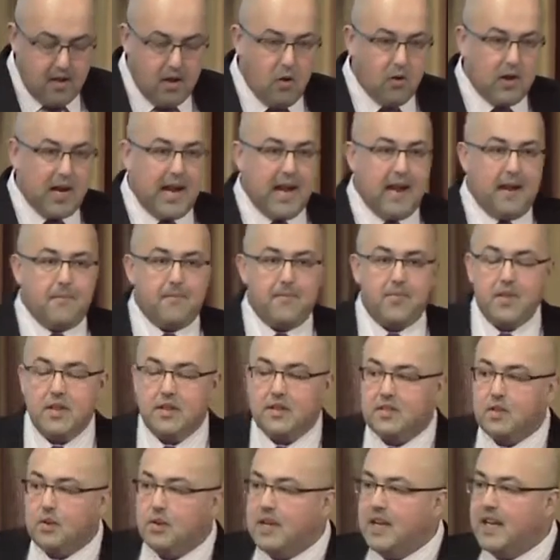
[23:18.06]
Okay,
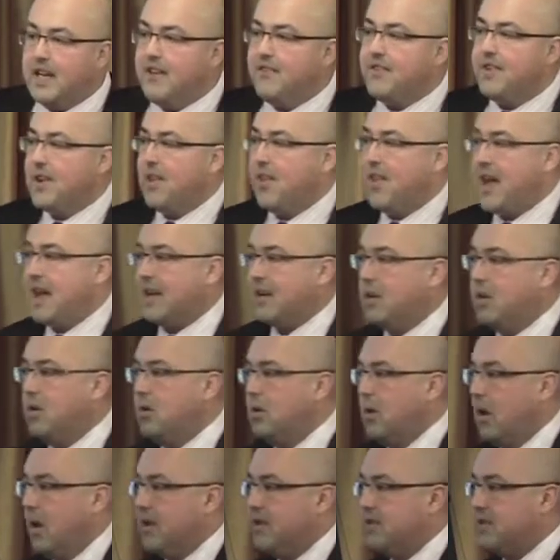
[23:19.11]
so given that
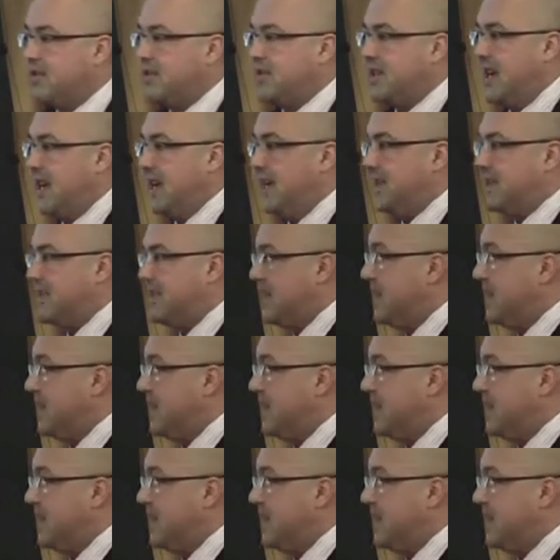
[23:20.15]
Google understands